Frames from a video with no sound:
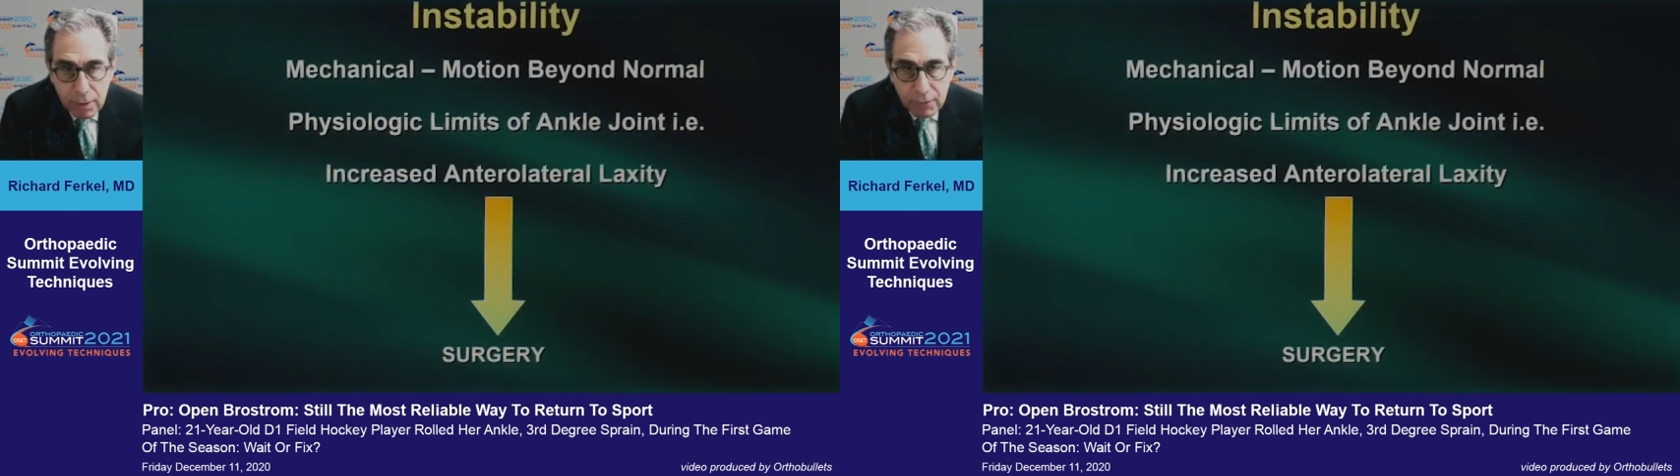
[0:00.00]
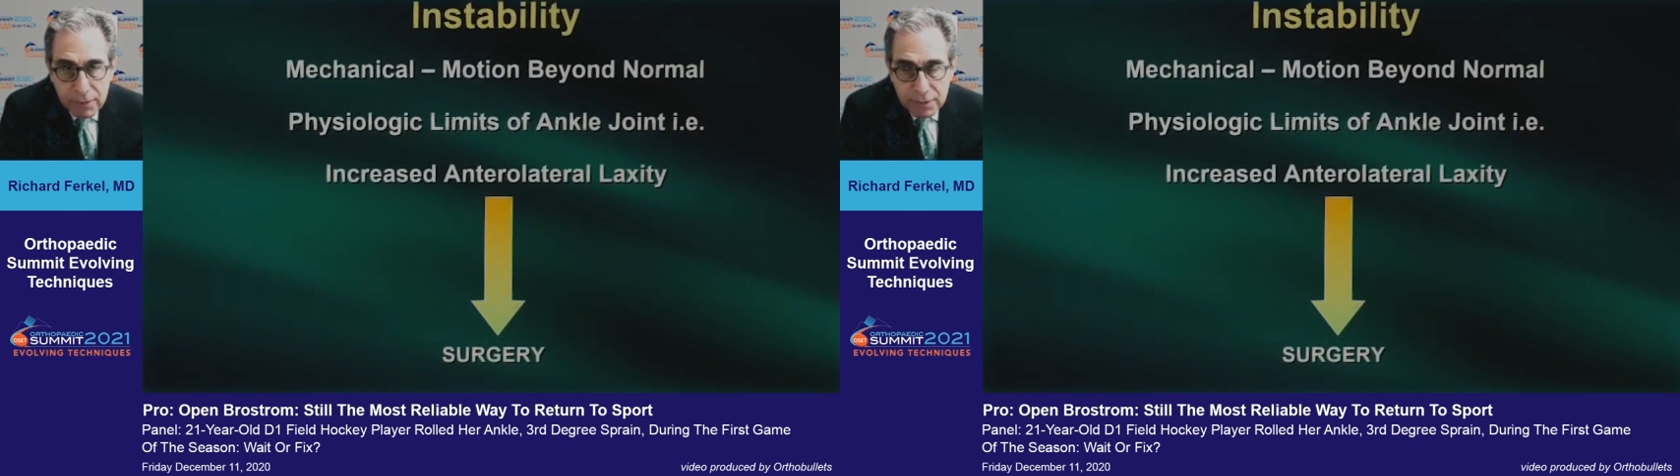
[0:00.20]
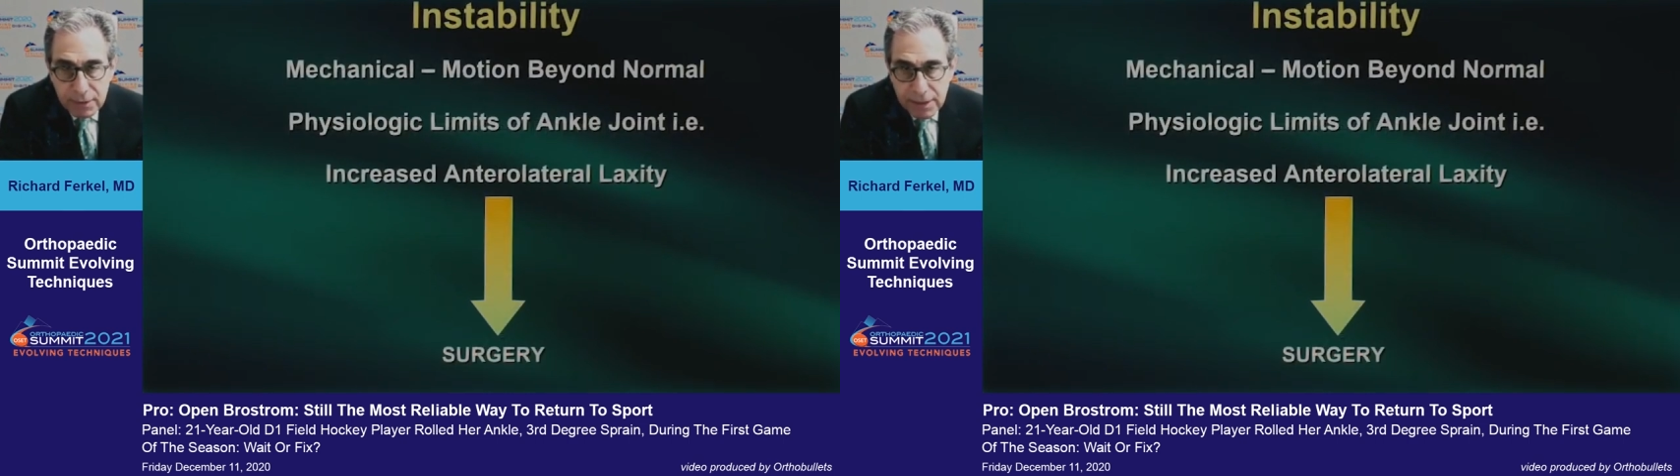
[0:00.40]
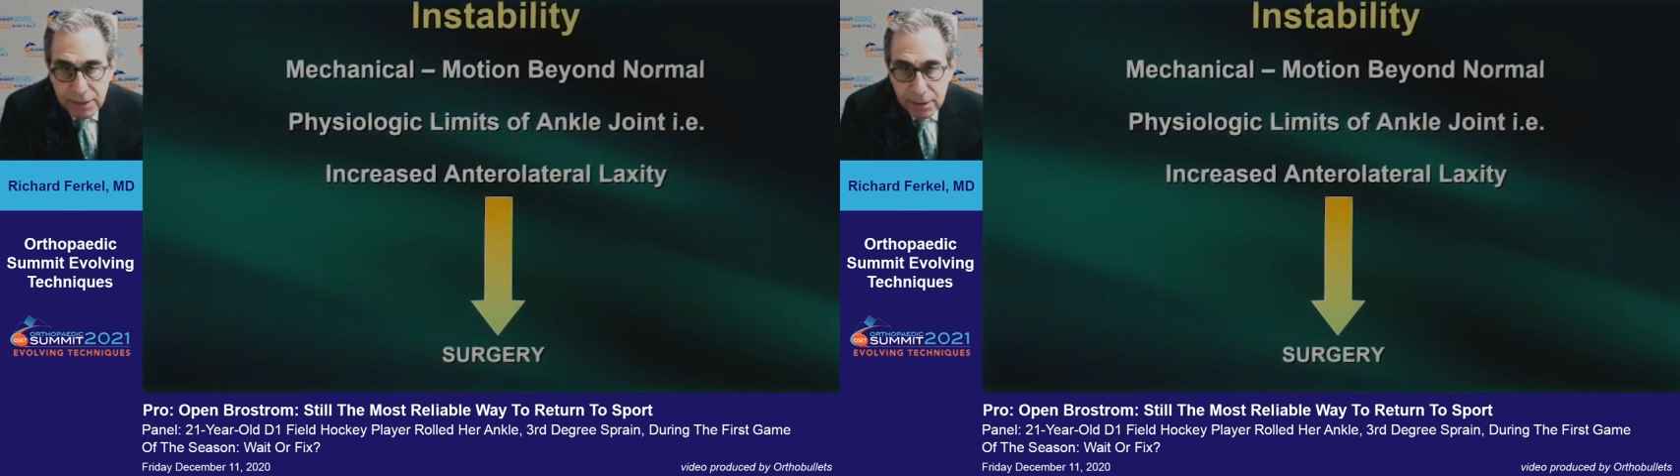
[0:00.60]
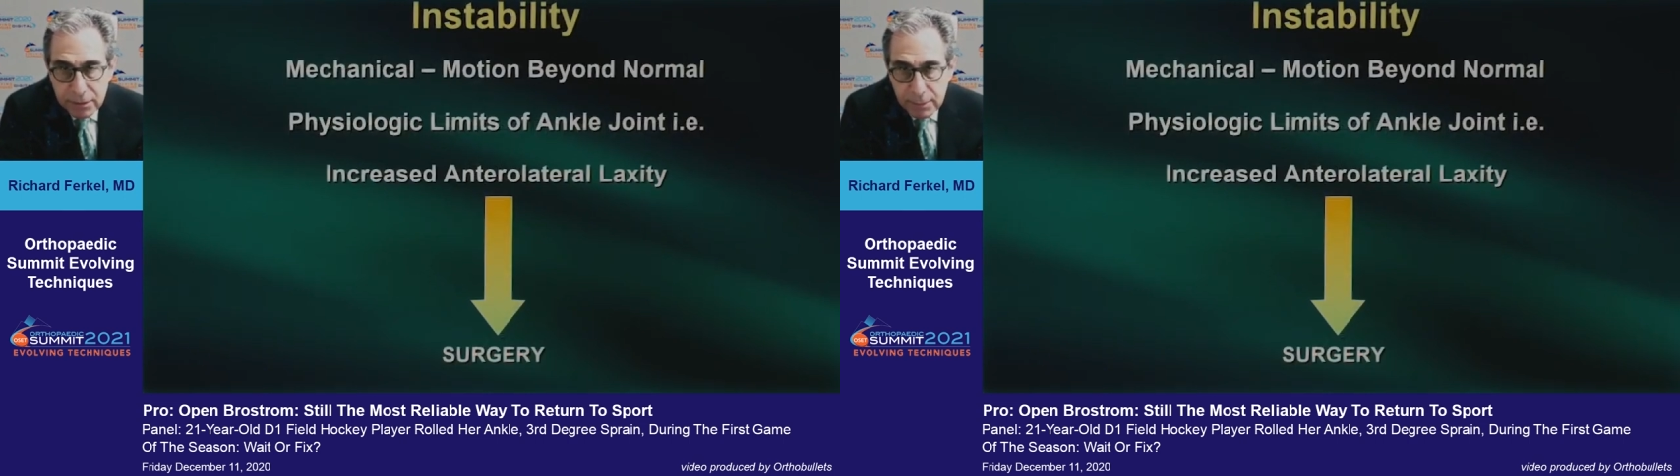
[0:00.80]

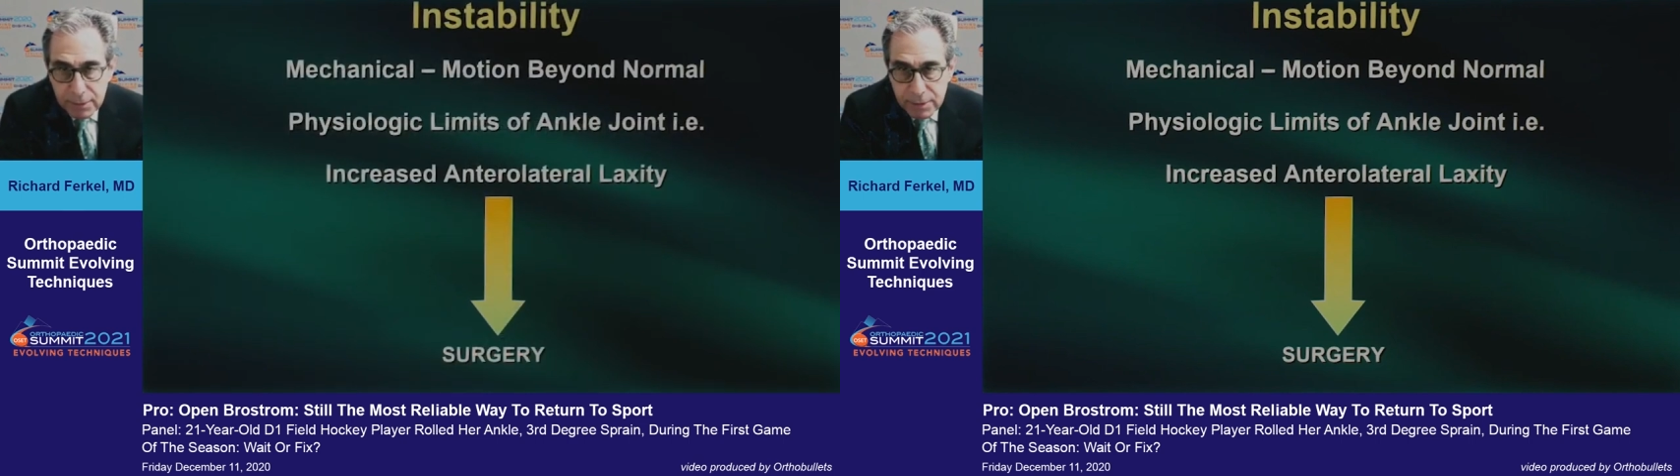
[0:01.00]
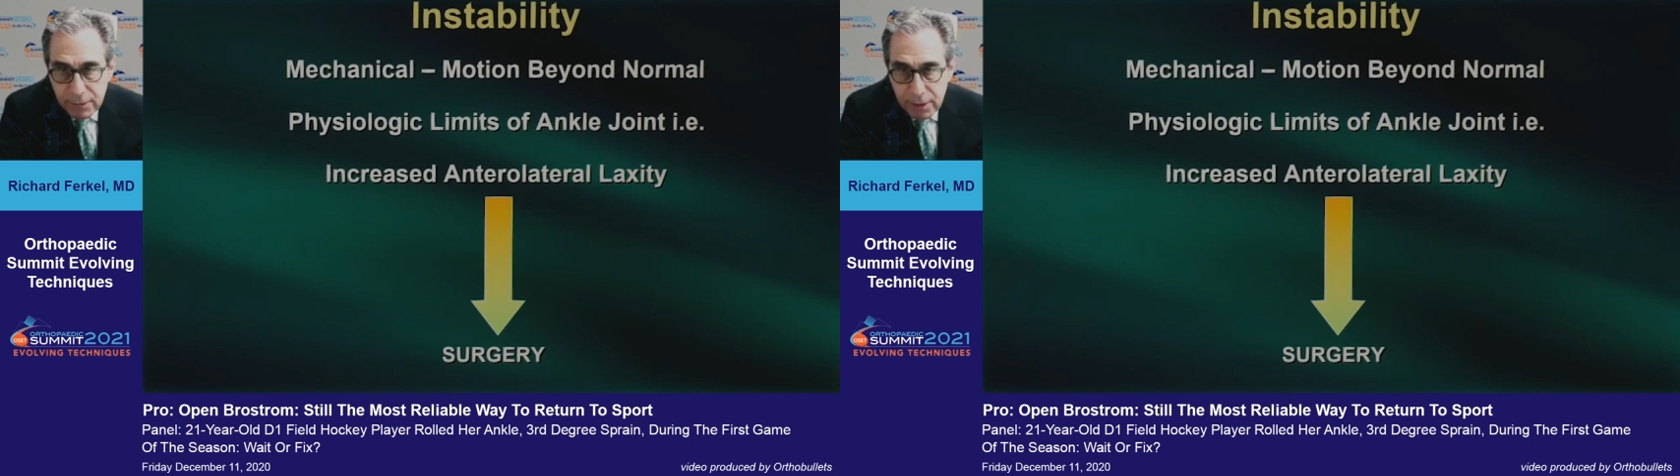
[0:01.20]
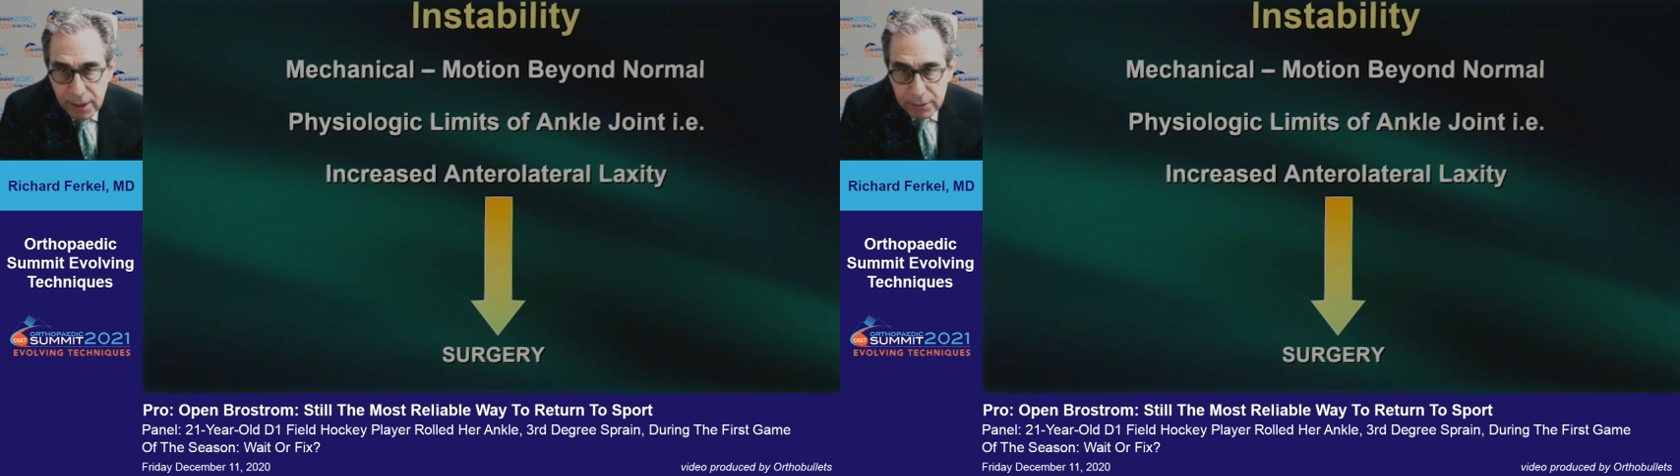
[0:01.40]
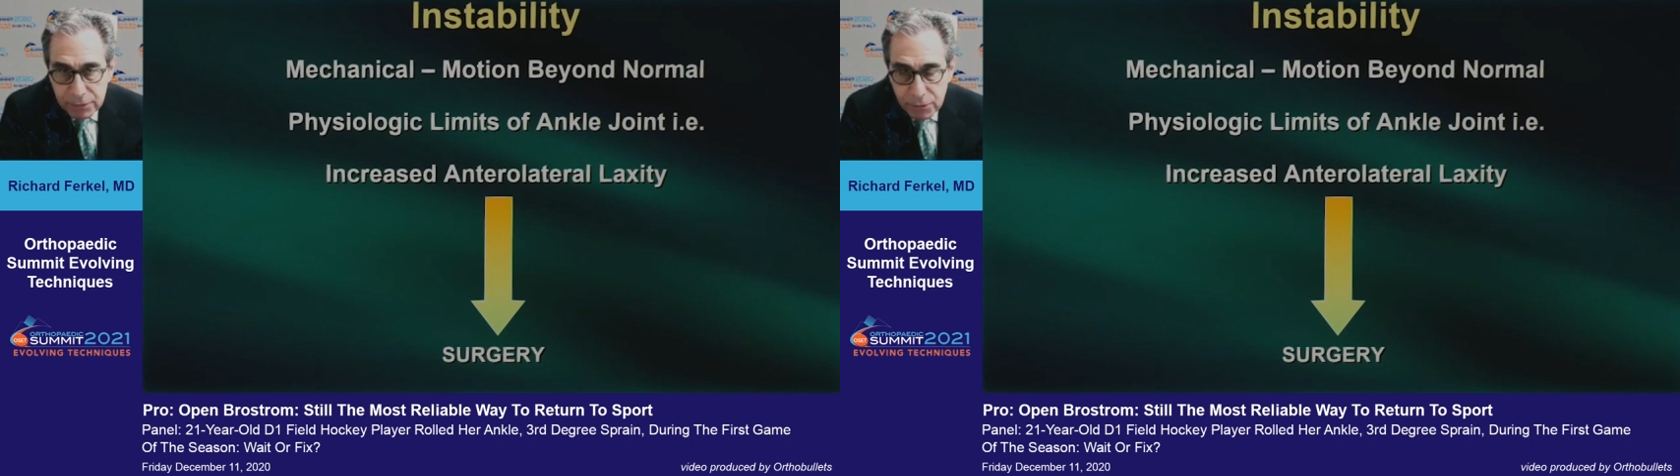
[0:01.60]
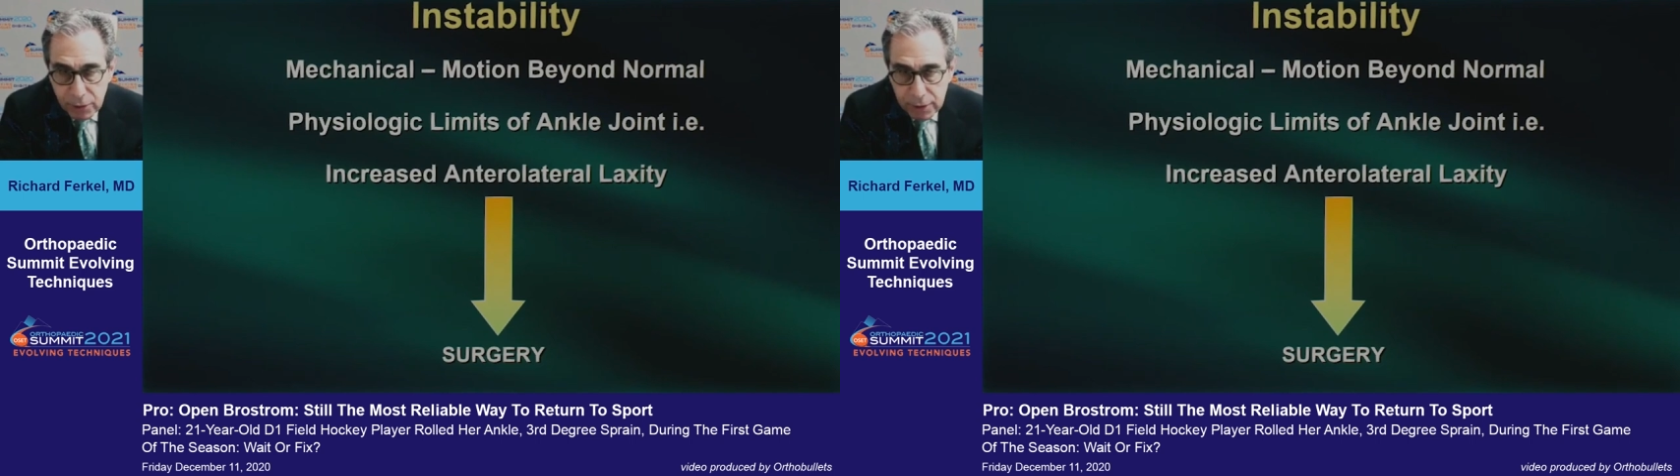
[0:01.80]
physiologic limits of the ankle
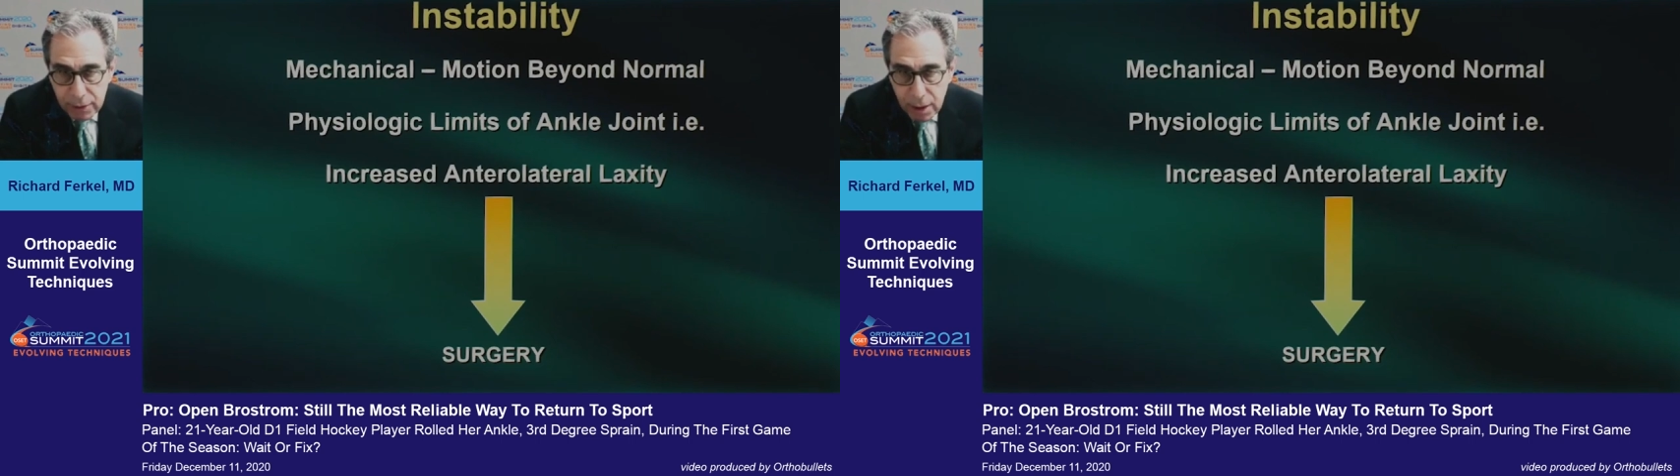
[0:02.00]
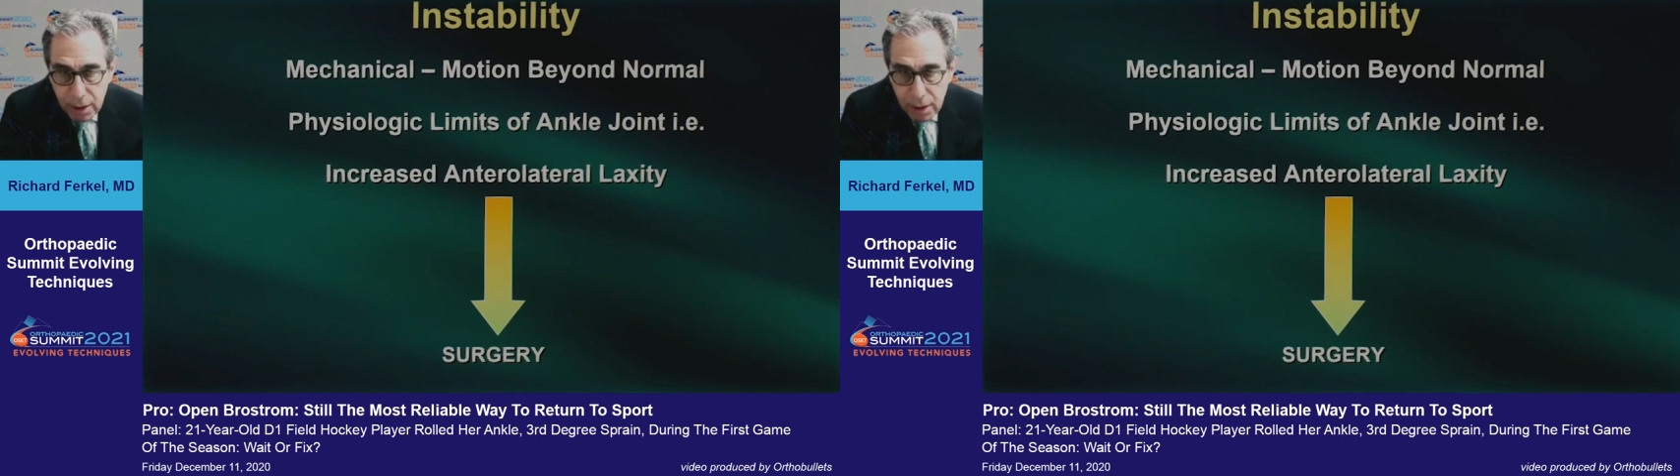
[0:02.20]
joint,